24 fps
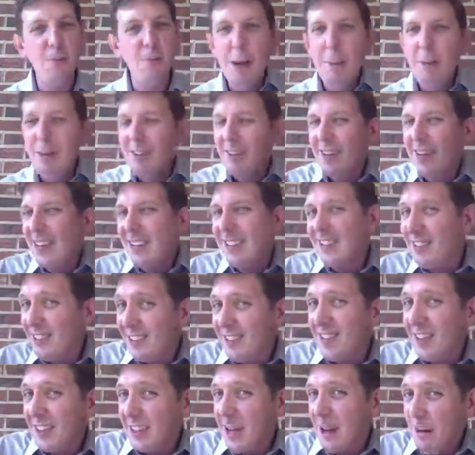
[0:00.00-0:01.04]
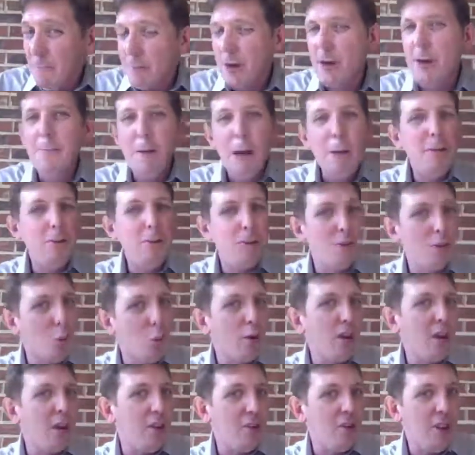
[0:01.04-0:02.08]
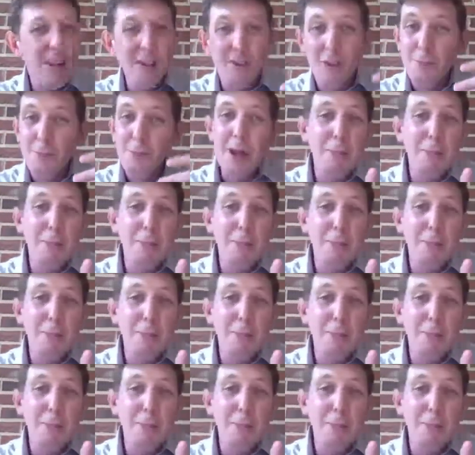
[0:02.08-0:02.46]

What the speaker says: Maybe it's not just a company. Maybe it's an organization.